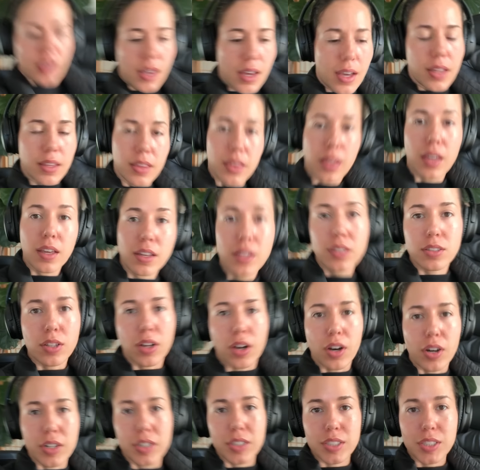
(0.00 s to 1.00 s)
I think
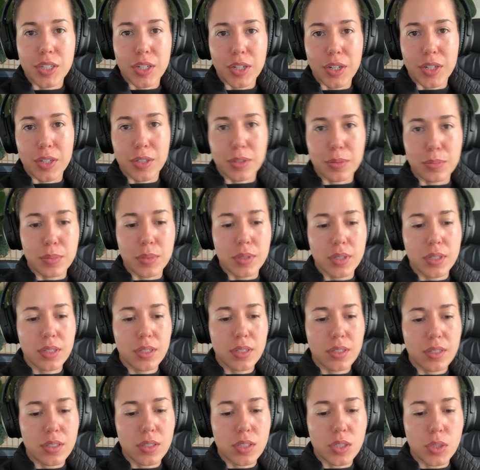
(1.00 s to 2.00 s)
long term,
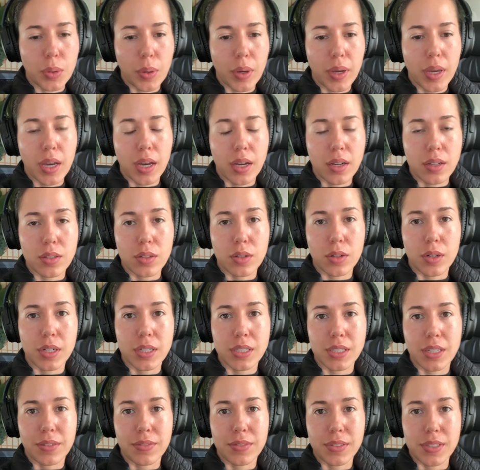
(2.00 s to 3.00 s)
doing a
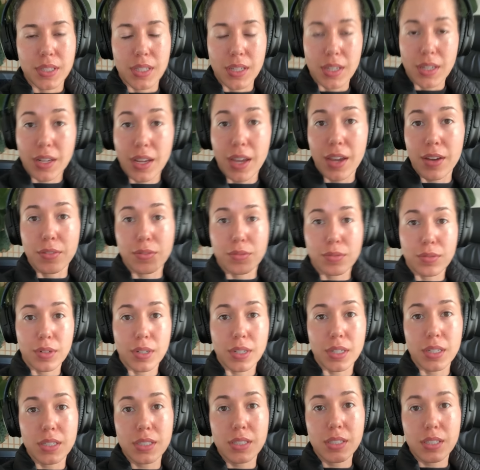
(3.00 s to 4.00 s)
caloric deficit
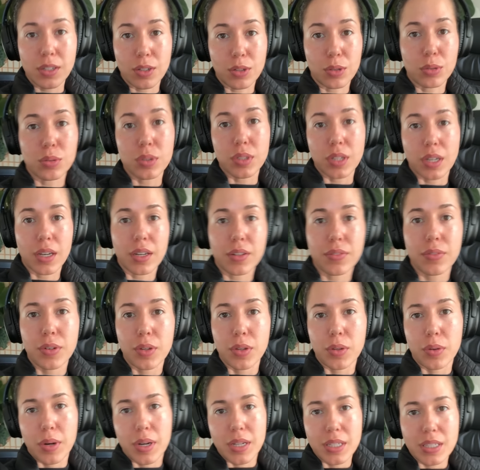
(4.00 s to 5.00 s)
every single day for
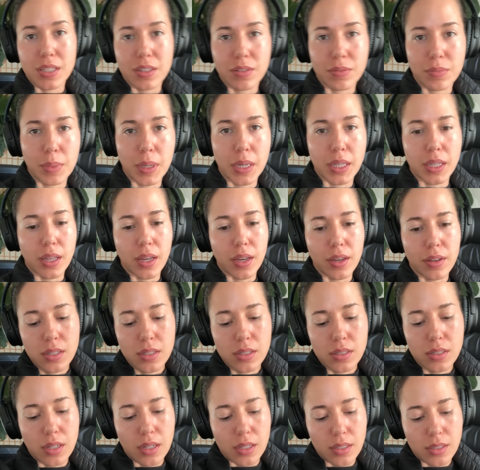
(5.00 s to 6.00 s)
the rest of my life
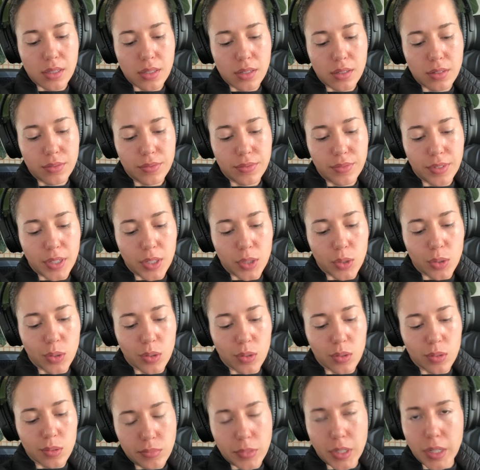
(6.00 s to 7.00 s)
doesn't
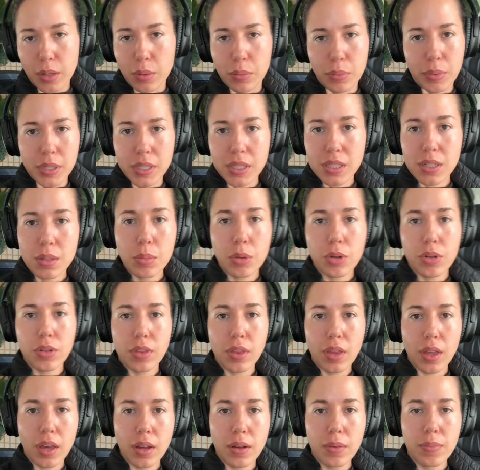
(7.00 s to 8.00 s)
feel like a reasonable
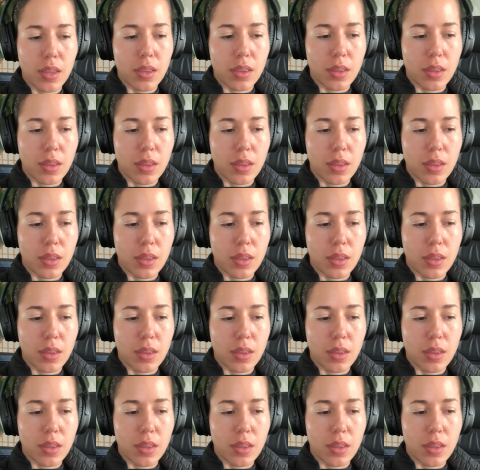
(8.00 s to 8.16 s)
thing.